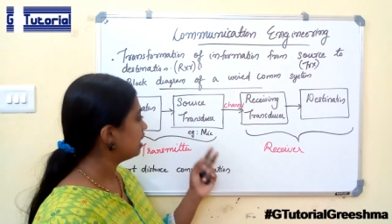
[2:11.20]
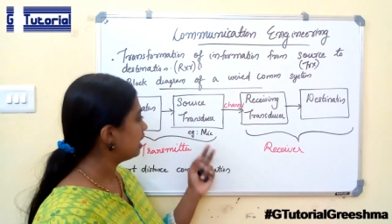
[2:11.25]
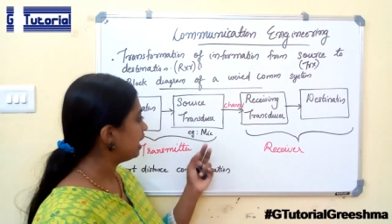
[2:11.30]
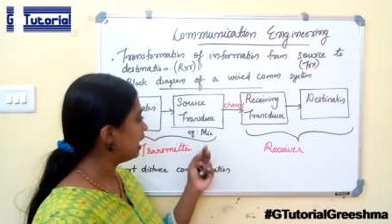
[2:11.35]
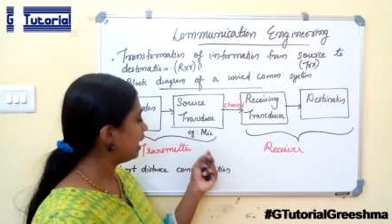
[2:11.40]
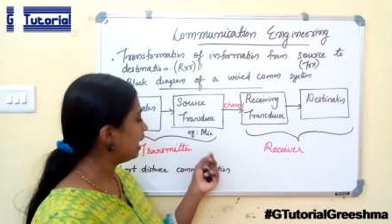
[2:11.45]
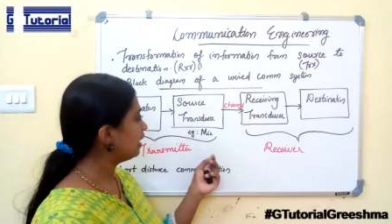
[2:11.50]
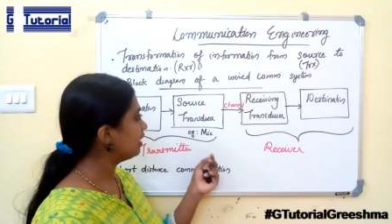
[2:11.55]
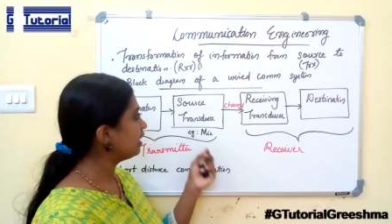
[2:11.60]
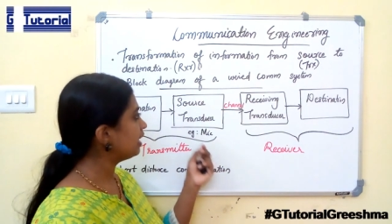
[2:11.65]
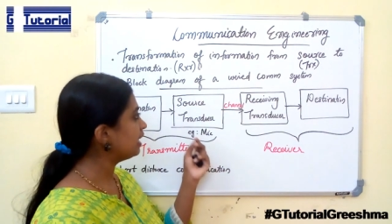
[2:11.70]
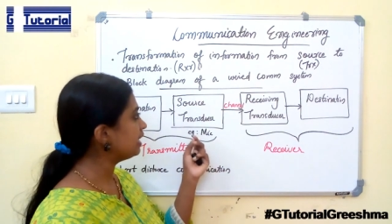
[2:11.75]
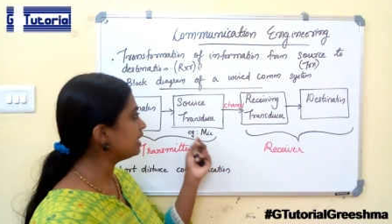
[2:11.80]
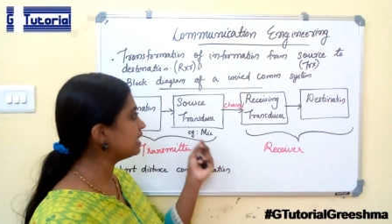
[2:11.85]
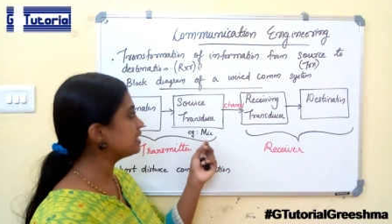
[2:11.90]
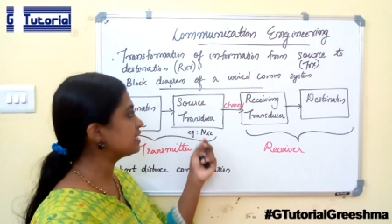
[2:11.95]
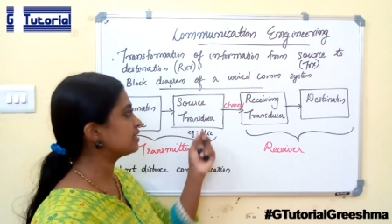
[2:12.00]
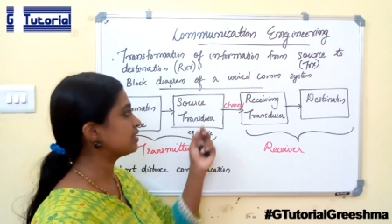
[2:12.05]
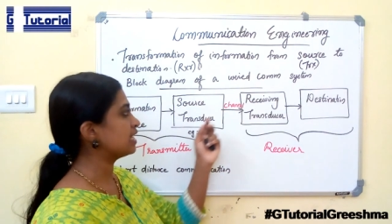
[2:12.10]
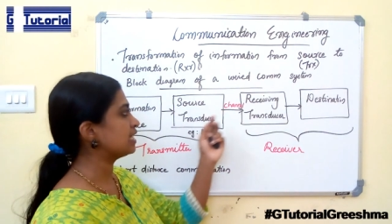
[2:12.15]
And it
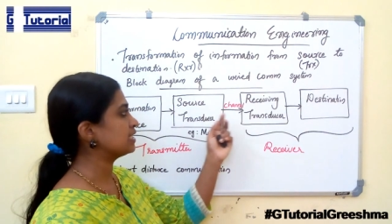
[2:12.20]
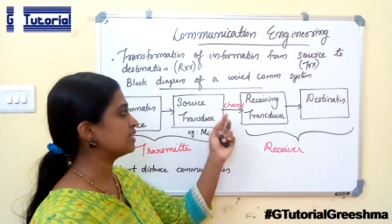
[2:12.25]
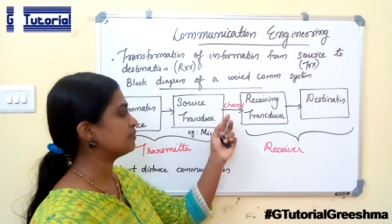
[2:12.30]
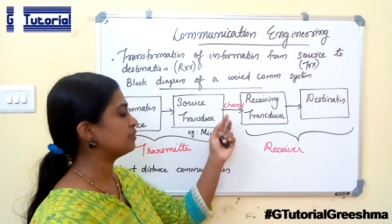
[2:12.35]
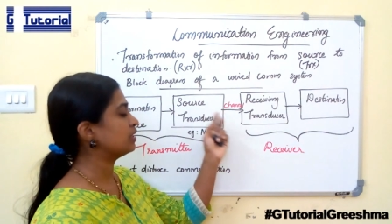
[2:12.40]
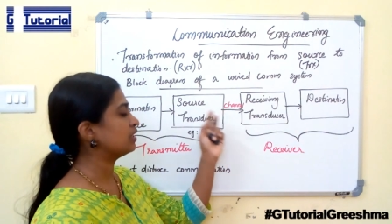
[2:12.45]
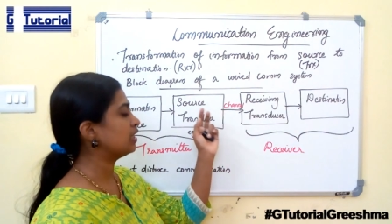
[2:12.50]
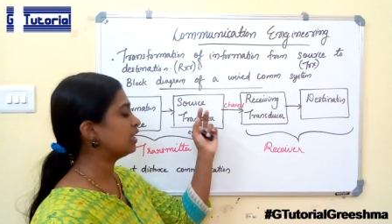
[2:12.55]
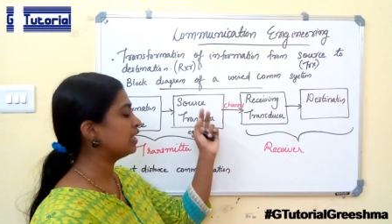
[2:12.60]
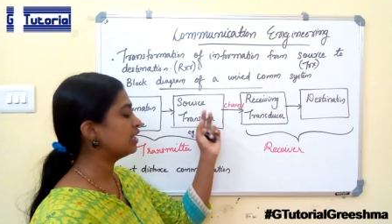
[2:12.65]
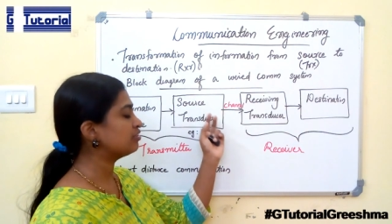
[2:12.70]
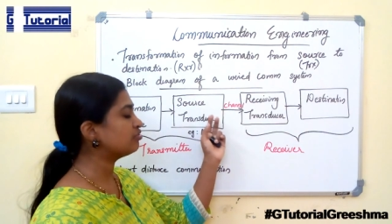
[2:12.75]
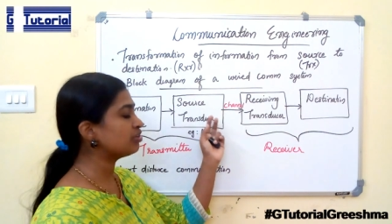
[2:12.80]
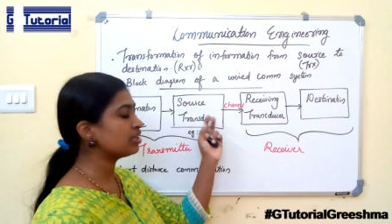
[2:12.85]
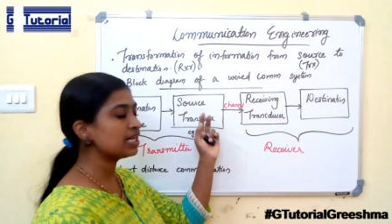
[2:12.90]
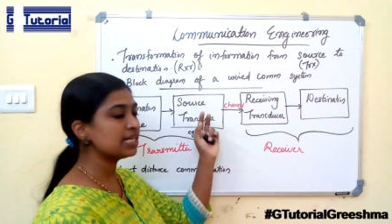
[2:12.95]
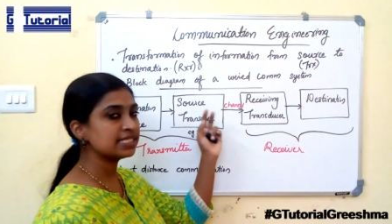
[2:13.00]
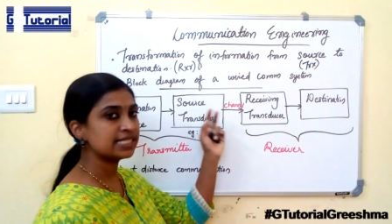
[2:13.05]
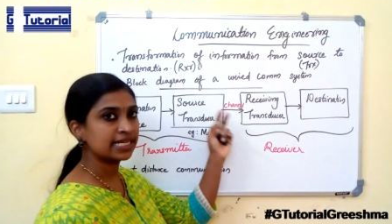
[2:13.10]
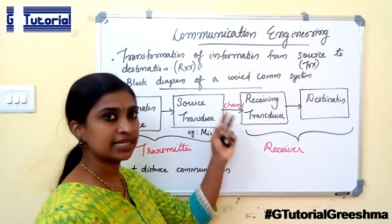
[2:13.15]
is transmitted. The
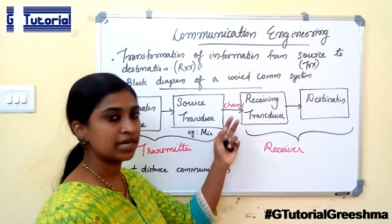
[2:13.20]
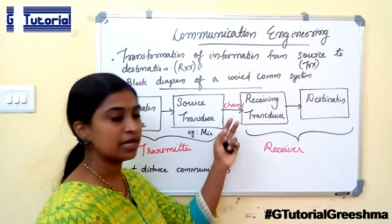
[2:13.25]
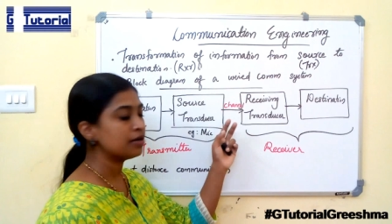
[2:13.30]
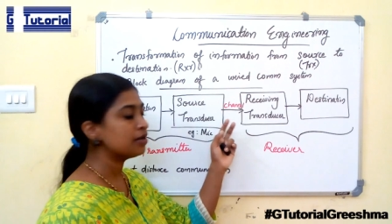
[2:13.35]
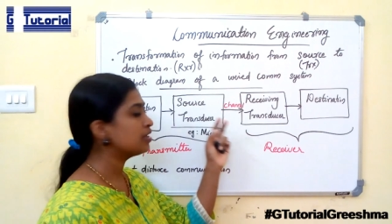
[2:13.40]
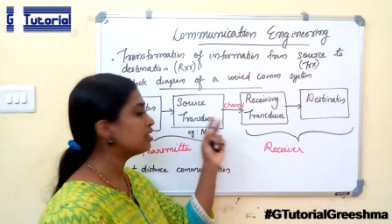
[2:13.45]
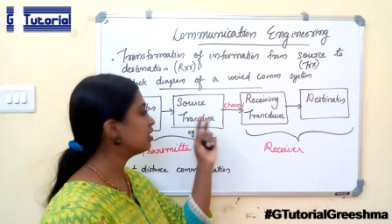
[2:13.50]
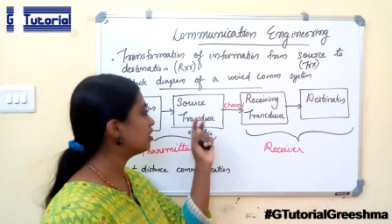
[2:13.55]
electrical signal